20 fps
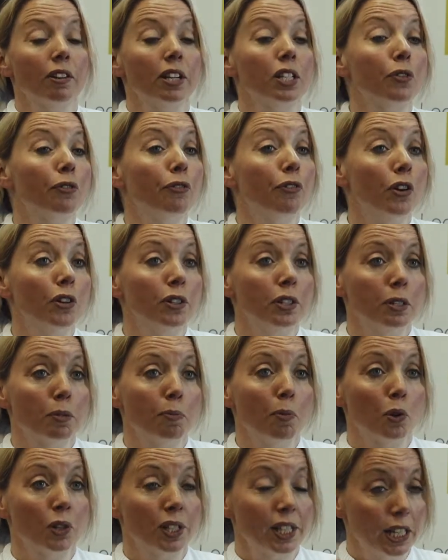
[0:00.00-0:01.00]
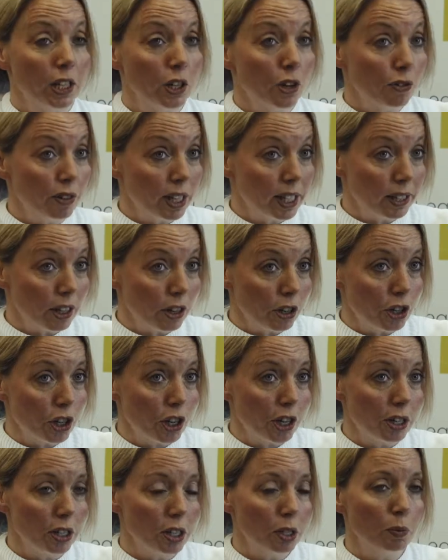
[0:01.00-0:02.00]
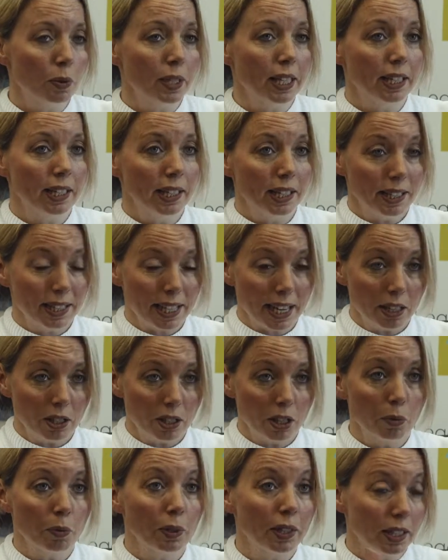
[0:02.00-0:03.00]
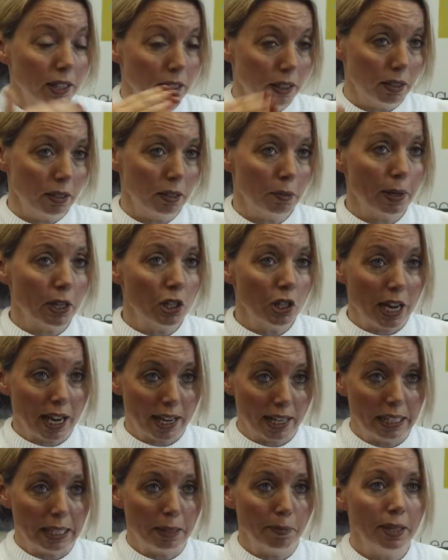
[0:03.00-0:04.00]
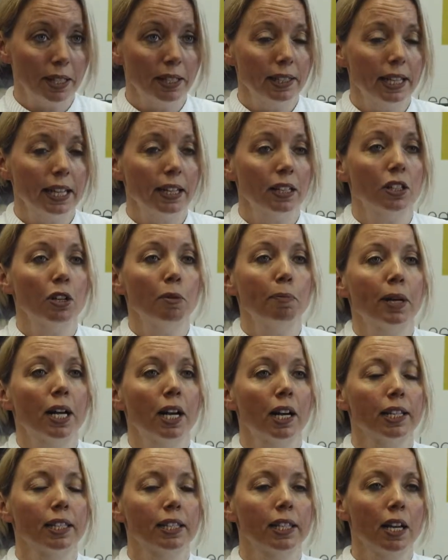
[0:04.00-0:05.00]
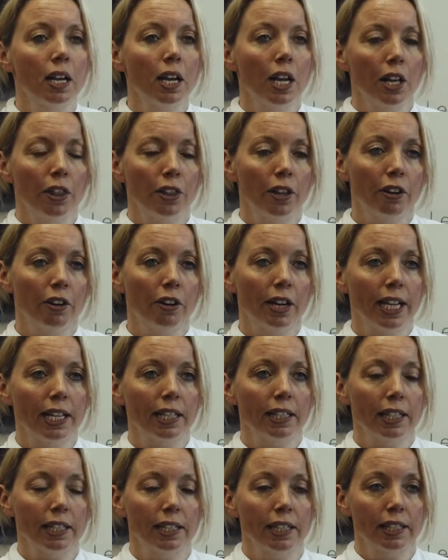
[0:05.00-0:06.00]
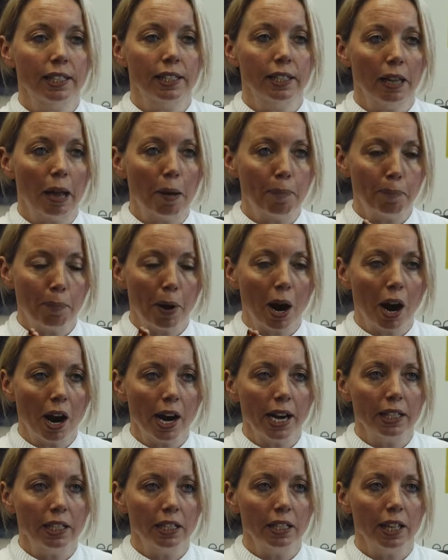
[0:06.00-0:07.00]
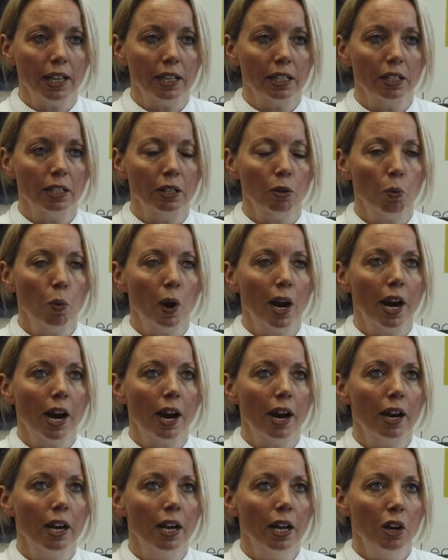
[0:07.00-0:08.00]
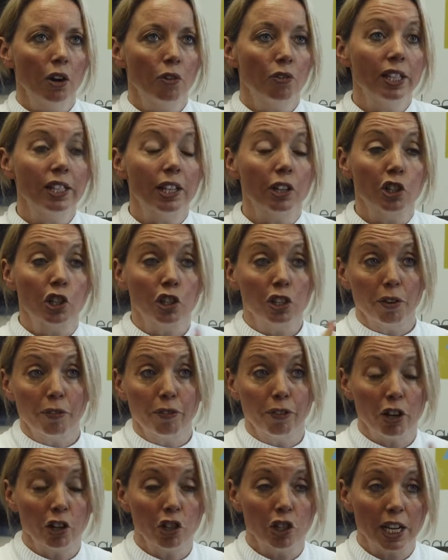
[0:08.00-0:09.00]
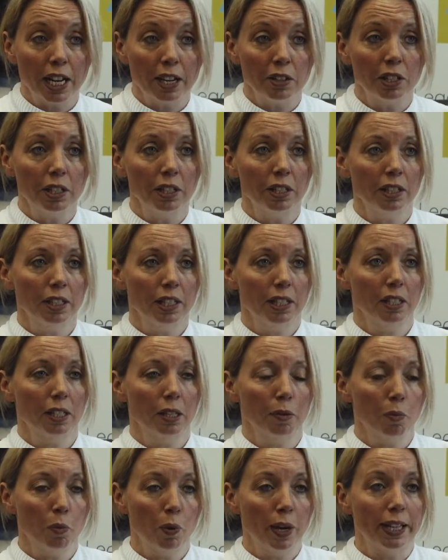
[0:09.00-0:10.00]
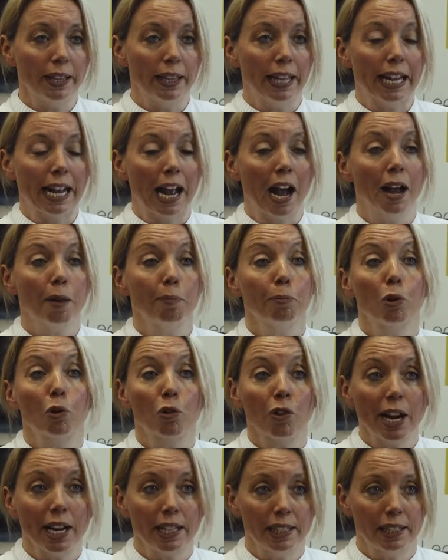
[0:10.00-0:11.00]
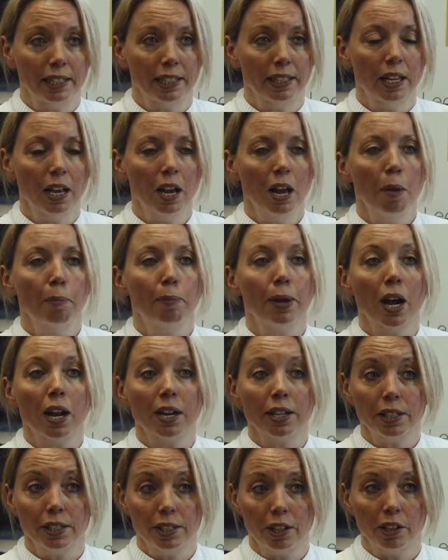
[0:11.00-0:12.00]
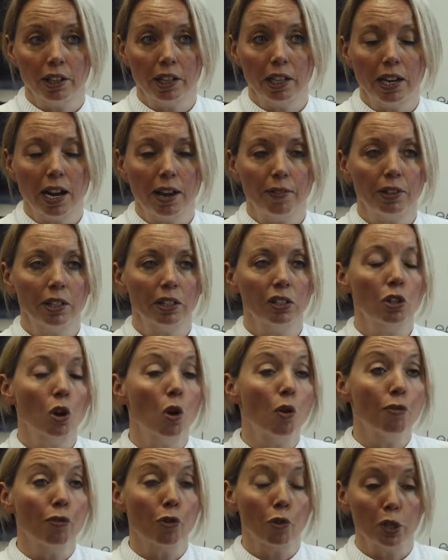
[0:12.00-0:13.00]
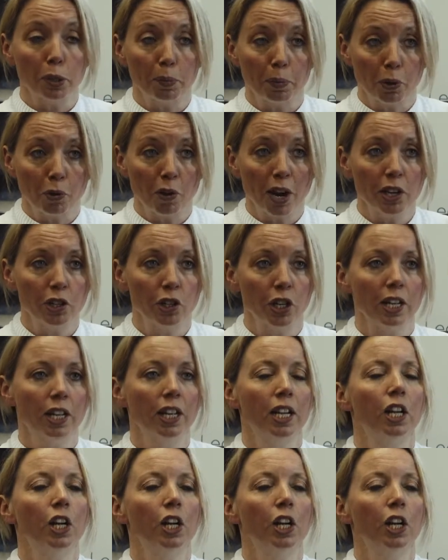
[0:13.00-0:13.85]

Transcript: to fund more senior researchers within the sector, within especially academia sector, because there is a part that where researchers are flushed out of the system when they can't progress beyond a certain level. It's called forced progression.